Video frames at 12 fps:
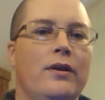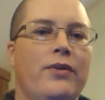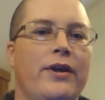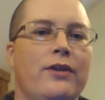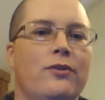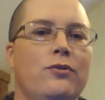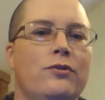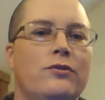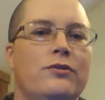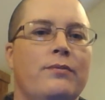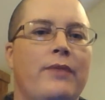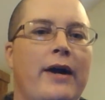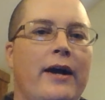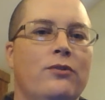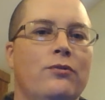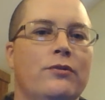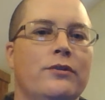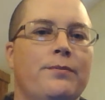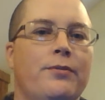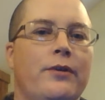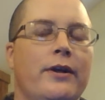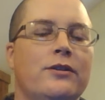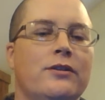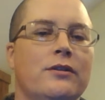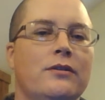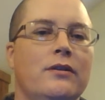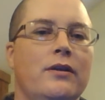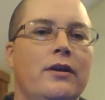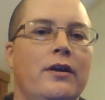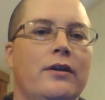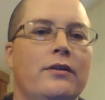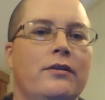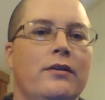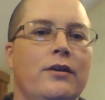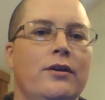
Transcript: they lose their battle with depression and